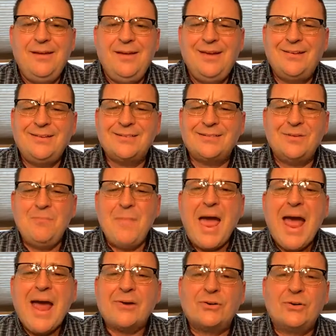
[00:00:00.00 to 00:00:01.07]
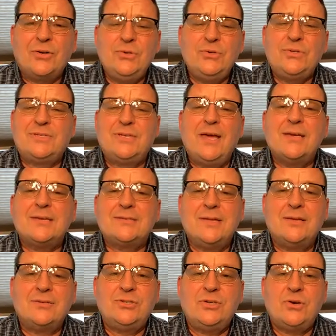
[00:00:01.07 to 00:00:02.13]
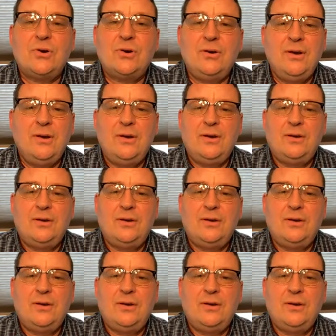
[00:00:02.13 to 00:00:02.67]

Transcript: It doesn't matter who says that your